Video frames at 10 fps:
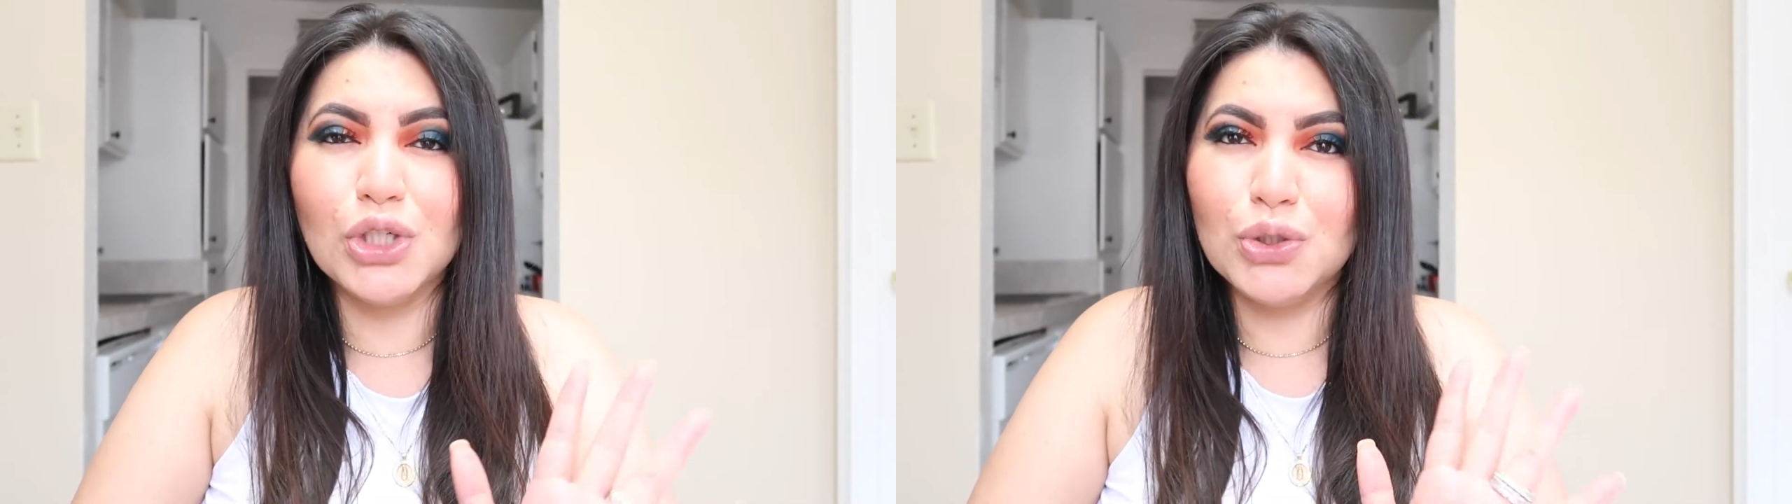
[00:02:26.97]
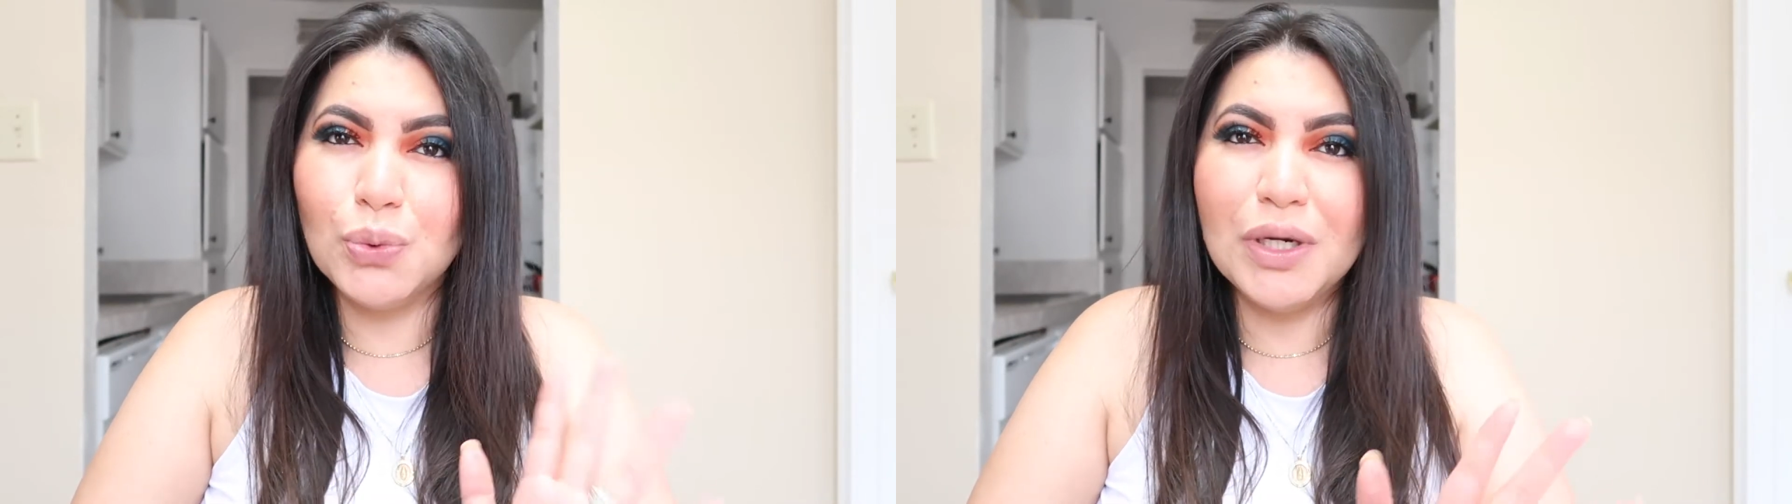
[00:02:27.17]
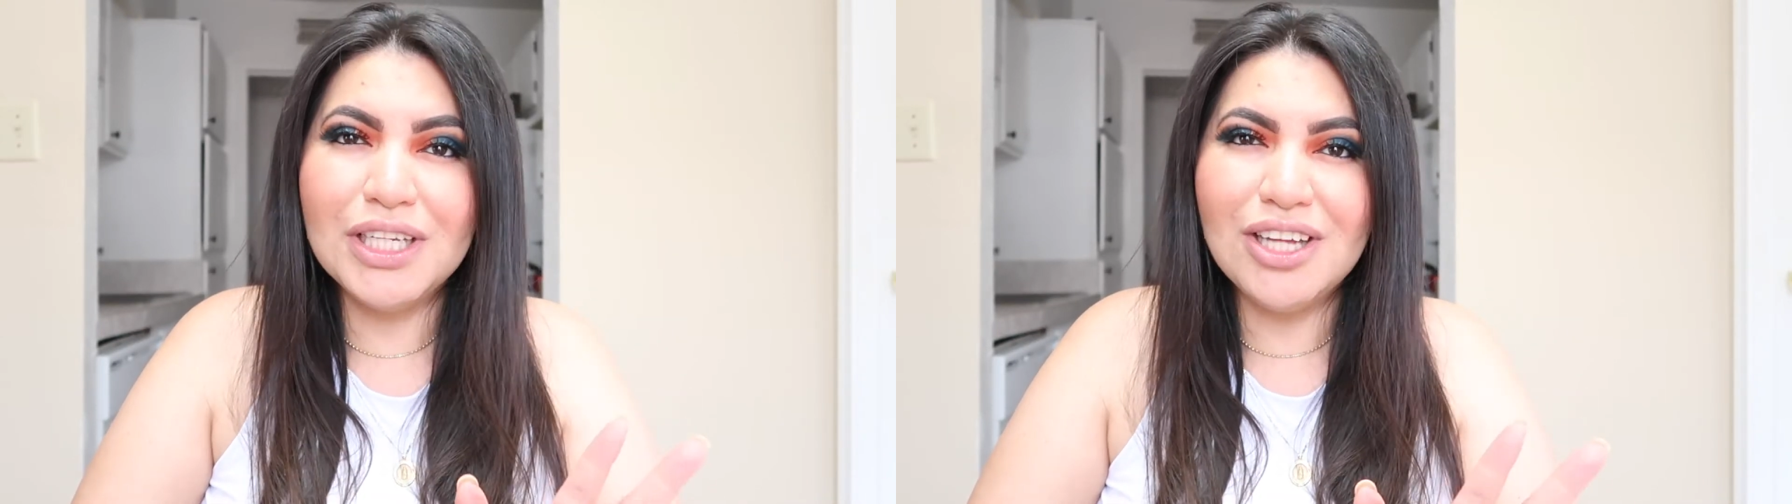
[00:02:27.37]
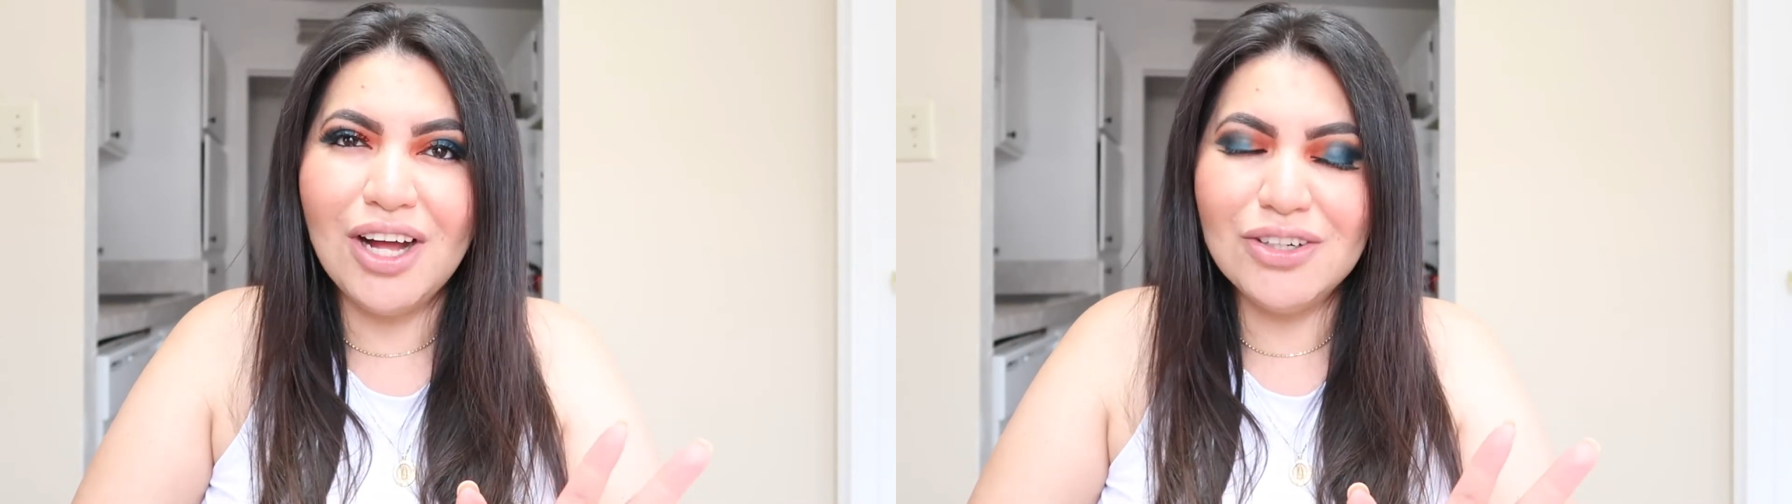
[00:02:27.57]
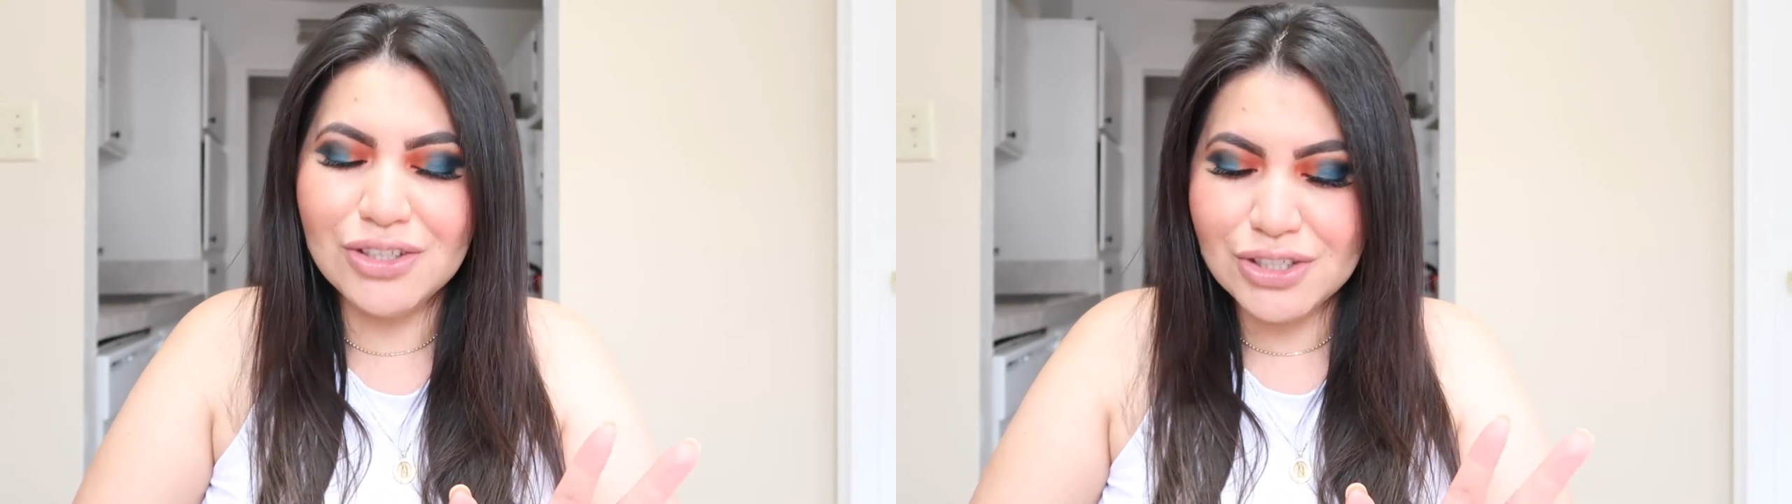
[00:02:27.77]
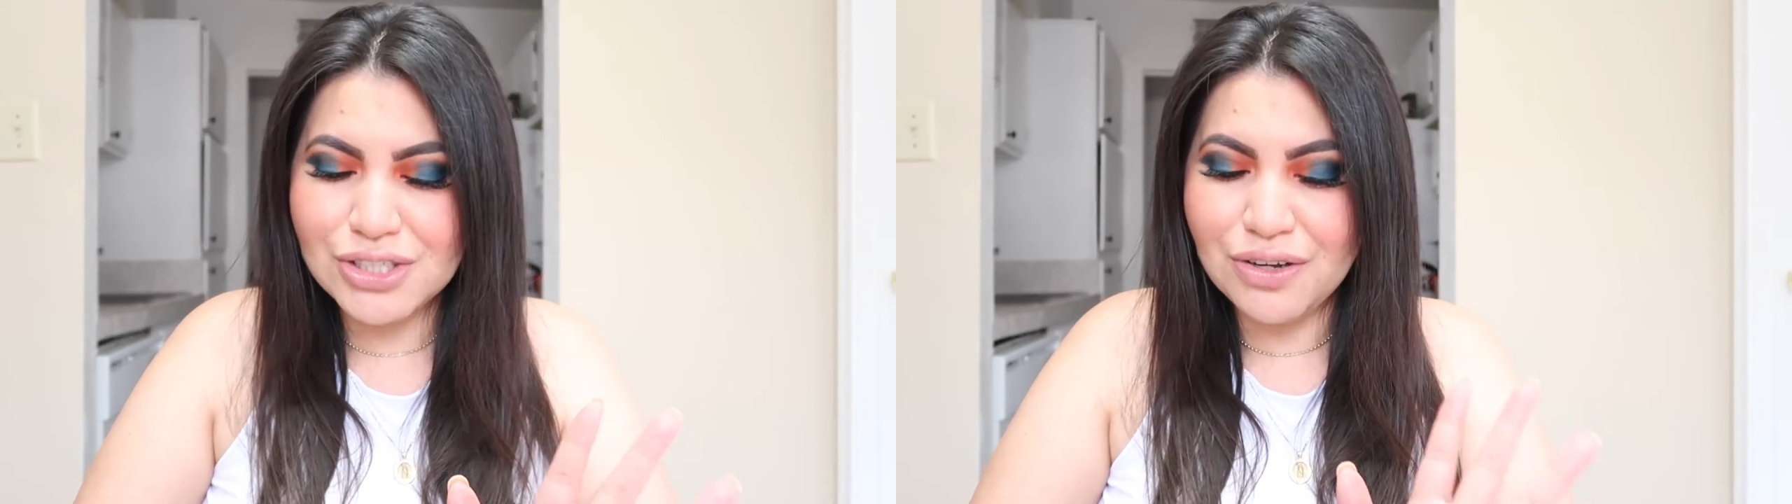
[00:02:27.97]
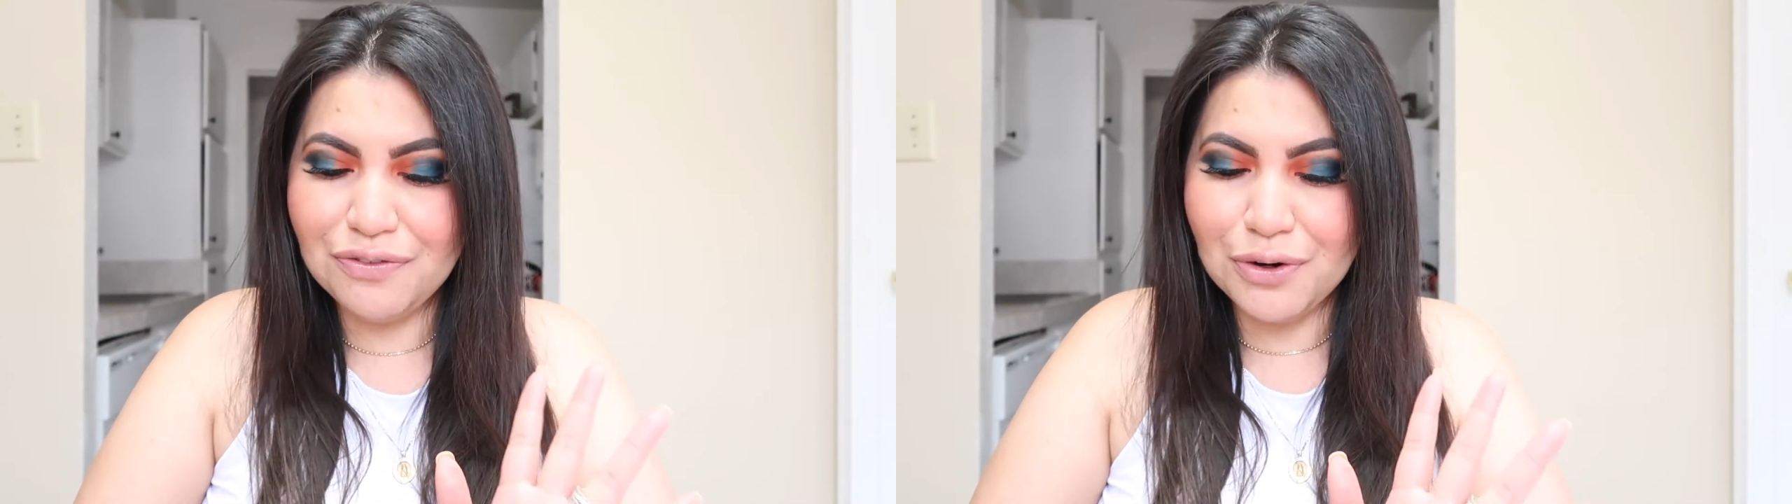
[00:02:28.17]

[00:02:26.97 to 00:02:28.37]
$20